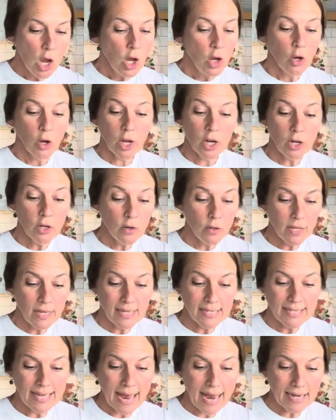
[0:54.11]
you're gonna do the
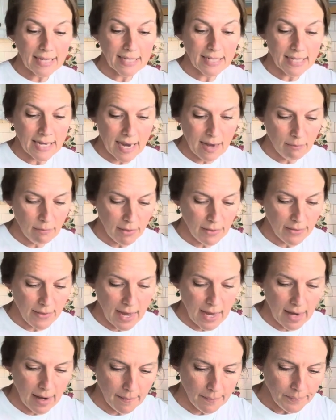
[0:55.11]
exact same
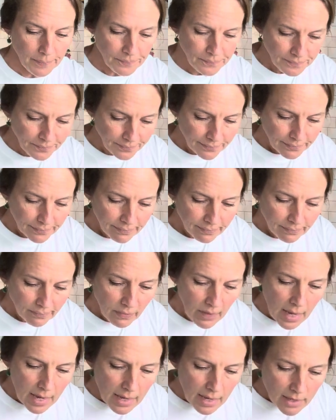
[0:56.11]
thing.
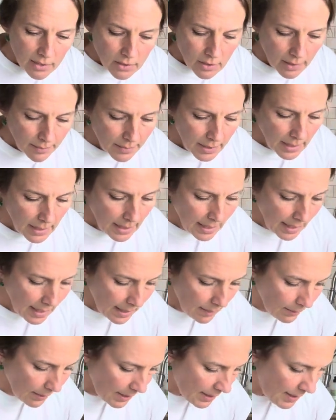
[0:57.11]
So let me
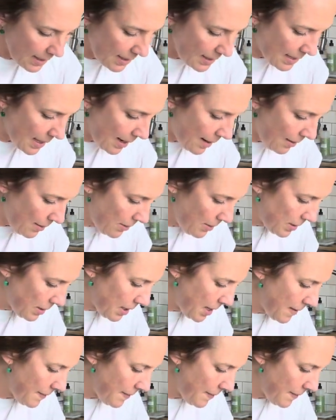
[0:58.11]
get one of these out.